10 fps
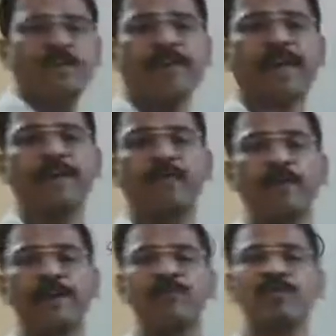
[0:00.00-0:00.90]
we are
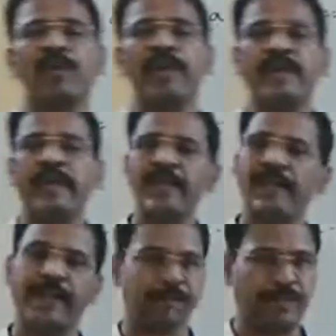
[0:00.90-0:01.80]
going to find that
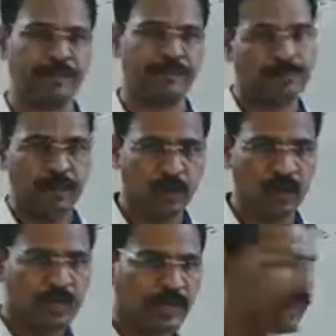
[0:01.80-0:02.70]
A here.
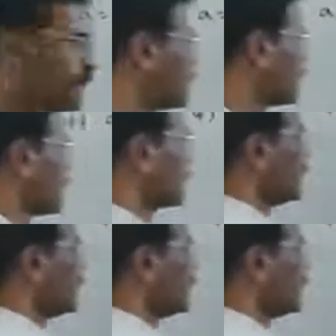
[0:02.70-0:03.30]
Okay? See.